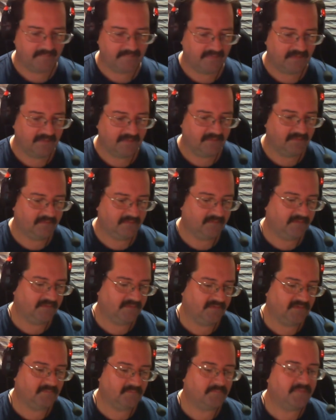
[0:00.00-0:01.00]

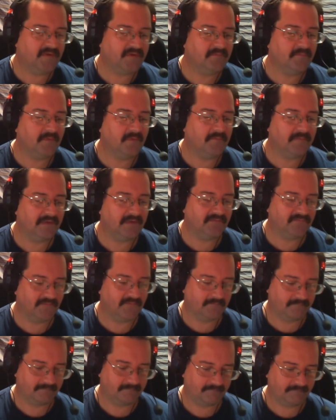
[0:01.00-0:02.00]
Impede
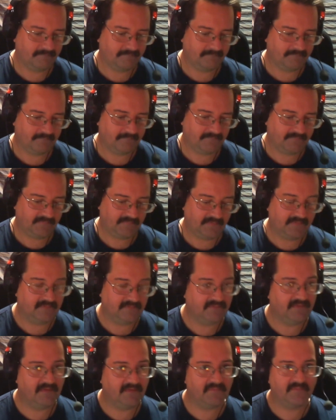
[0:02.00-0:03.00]
momentum.
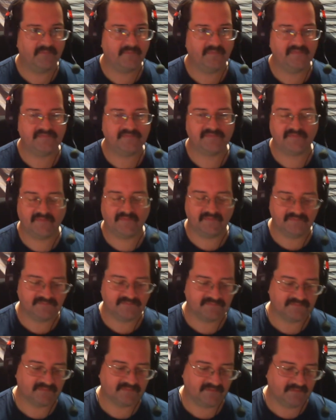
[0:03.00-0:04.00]
Now this
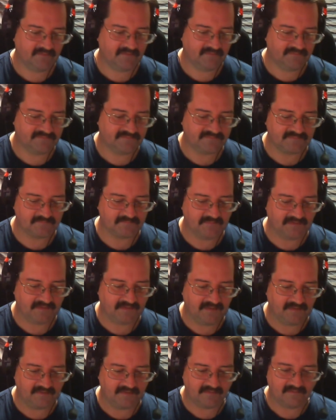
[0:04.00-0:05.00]
is a
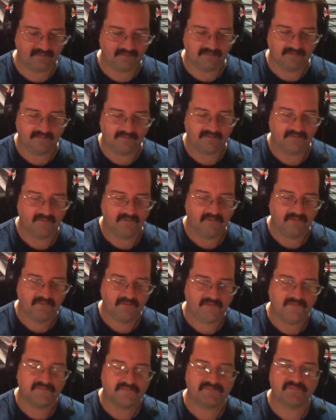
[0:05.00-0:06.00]
mechanic I like.
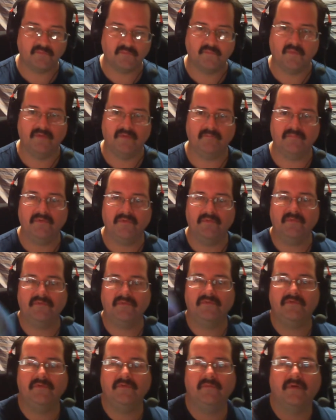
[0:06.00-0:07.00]
So 1 blue and
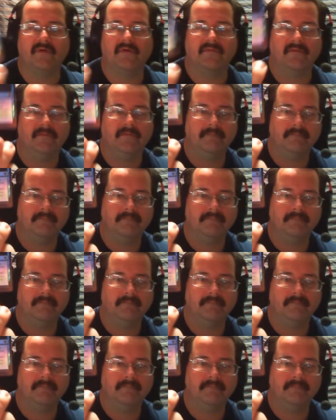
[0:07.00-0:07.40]
2 other